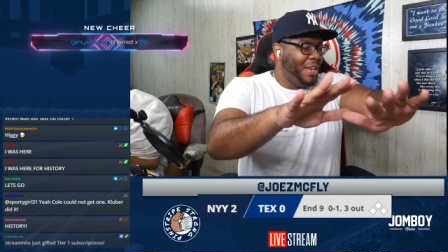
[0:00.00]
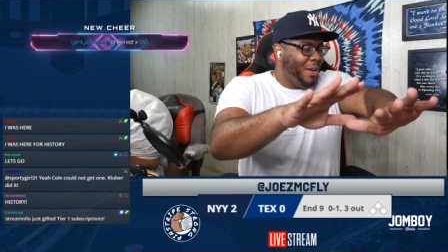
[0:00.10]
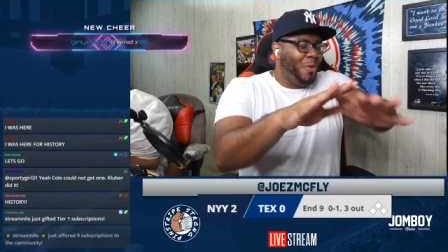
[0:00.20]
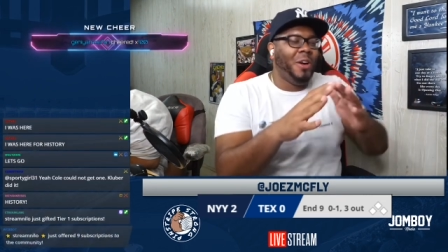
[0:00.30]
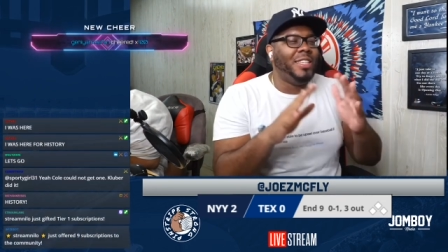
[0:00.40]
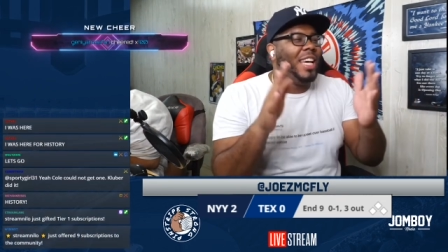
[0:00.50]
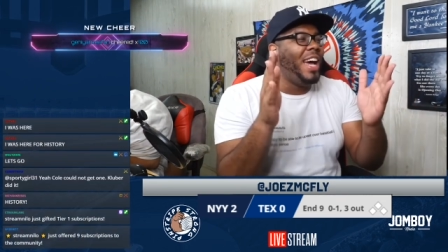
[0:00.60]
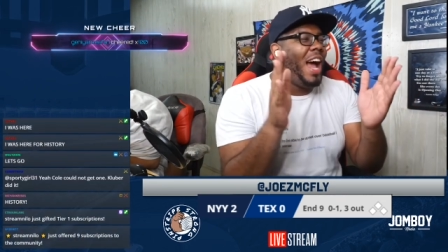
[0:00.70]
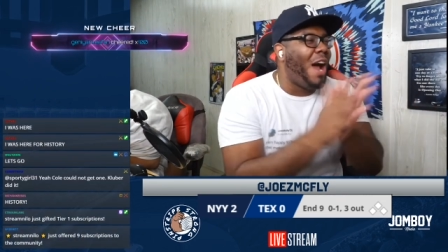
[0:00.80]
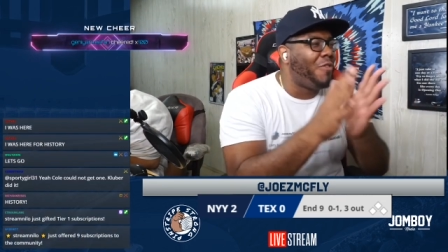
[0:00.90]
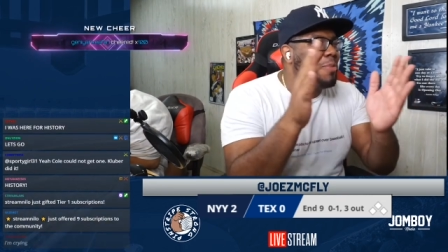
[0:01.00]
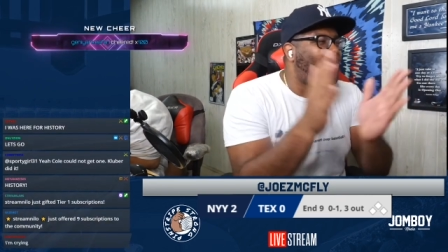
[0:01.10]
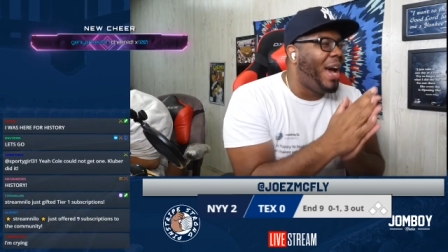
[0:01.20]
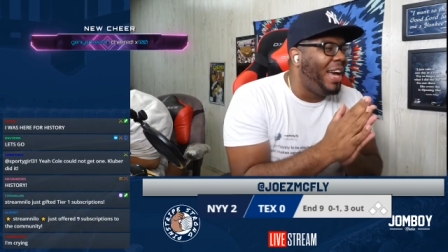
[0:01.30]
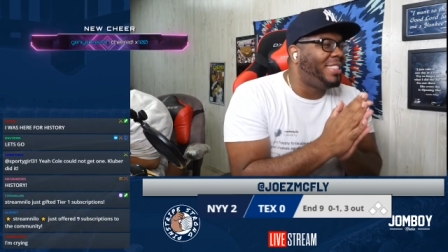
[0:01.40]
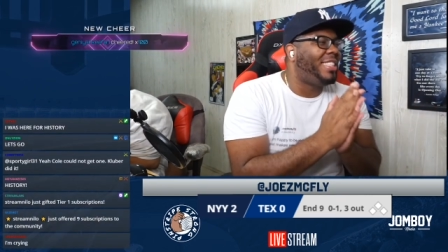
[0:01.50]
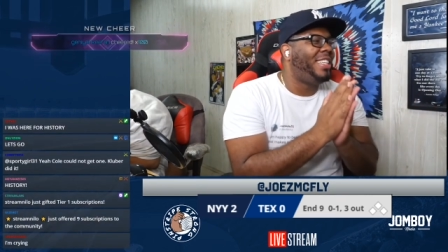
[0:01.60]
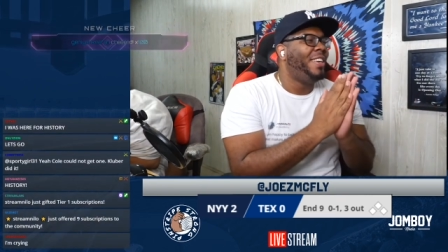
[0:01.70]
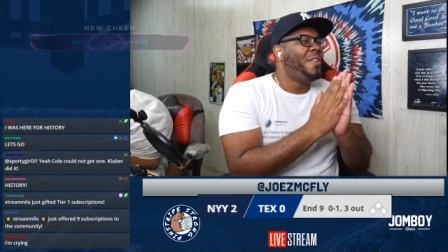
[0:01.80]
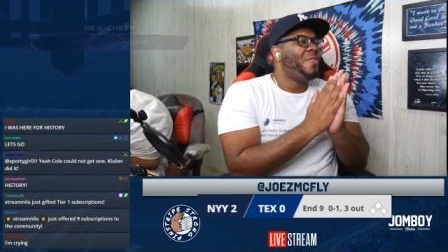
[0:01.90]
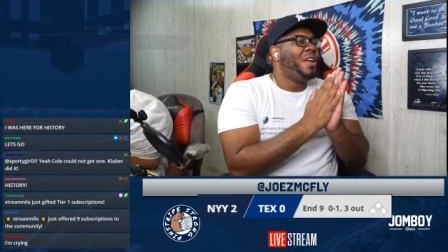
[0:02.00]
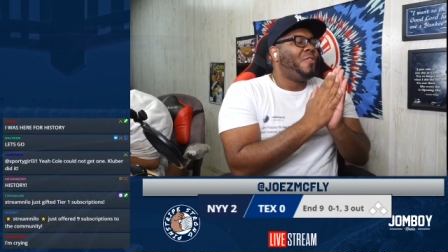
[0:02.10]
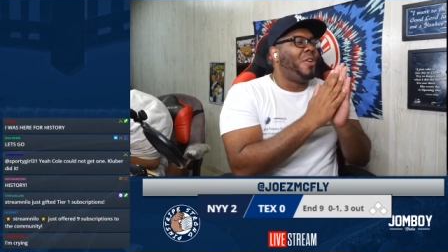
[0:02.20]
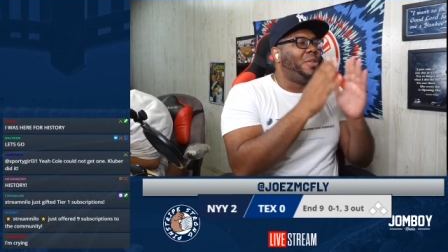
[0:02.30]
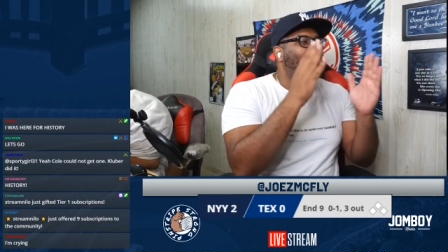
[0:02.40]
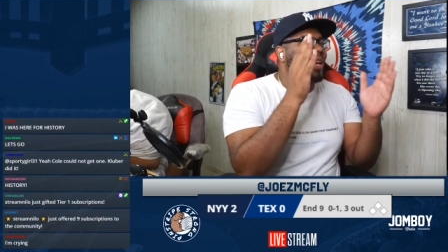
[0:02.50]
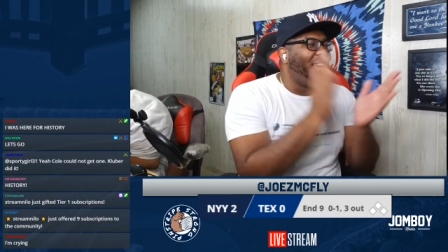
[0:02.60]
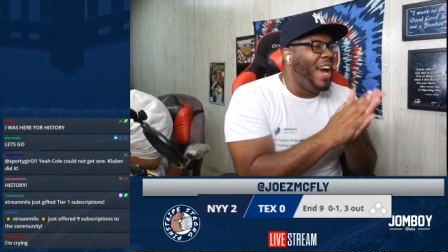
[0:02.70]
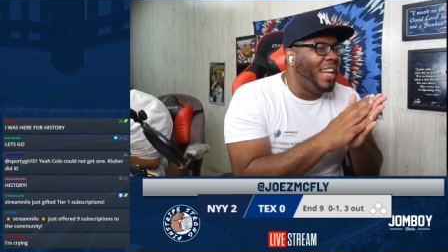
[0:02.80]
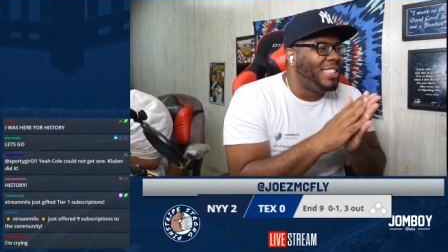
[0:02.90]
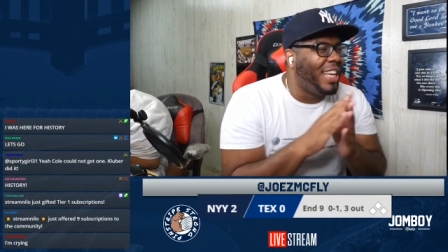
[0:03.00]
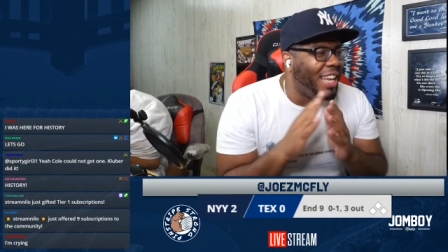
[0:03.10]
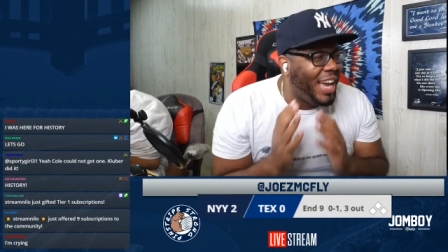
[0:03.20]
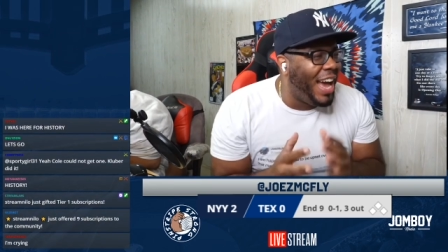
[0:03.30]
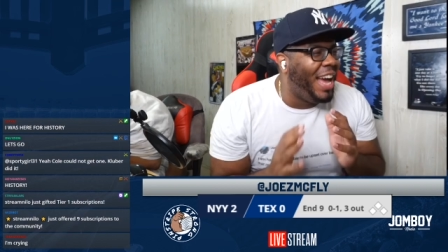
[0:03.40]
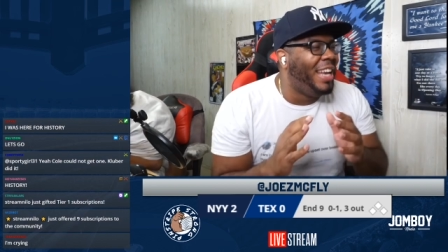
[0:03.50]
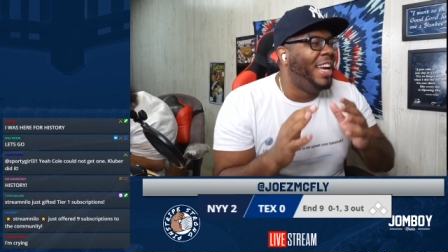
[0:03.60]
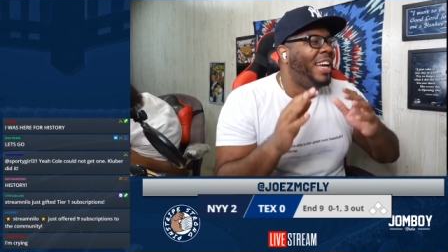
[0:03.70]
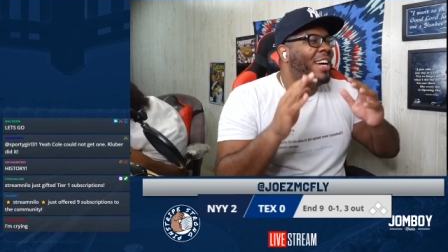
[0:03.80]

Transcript: We're here every pitch from the beginning to the end.